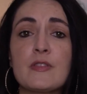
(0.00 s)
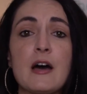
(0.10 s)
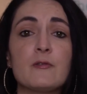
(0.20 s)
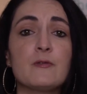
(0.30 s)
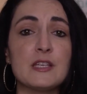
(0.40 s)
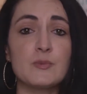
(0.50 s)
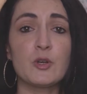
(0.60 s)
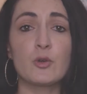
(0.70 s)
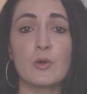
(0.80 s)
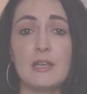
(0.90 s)
that
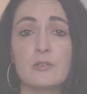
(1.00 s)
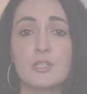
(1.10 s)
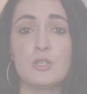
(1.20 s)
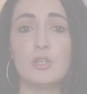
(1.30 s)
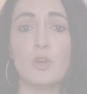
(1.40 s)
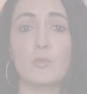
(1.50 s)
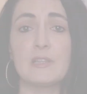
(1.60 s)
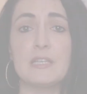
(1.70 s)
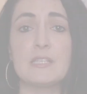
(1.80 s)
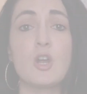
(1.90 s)
Facebook Creator Studio
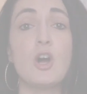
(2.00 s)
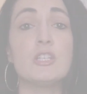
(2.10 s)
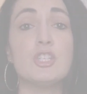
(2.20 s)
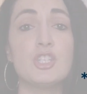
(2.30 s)
released on